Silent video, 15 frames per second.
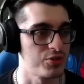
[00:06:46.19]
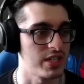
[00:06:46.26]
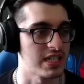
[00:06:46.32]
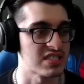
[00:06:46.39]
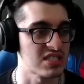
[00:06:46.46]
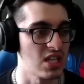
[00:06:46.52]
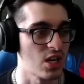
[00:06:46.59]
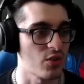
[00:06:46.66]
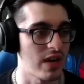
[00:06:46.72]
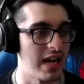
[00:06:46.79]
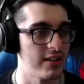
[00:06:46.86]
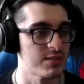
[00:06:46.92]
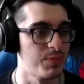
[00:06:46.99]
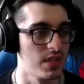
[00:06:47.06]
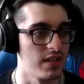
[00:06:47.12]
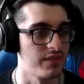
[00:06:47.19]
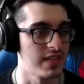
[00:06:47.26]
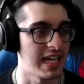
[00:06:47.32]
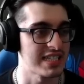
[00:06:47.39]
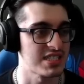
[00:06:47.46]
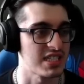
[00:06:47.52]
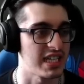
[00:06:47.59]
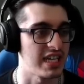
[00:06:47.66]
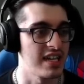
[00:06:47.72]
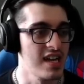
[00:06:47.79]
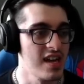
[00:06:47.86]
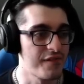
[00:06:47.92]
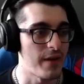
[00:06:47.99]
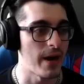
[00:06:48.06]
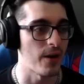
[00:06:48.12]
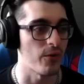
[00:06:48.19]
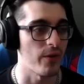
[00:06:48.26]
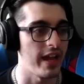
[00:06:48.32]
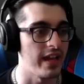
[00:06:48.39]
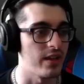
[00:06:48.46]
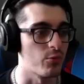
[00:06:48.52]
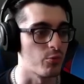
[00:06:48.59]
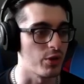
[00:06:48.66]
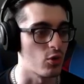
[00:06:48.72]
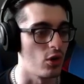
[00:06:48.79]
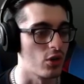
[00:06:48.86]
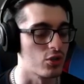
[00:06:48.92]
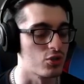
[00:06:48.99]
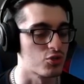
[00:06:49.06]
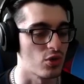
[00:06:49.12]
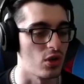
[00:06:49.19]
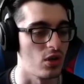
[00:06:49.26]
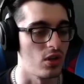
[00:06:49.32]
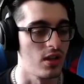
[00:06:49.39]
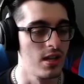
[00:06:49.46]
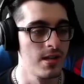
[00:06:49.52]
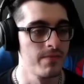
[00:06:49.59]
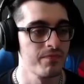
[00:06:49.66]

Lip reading: you get slug rounds, bullet velocity, fire rate, recoil control.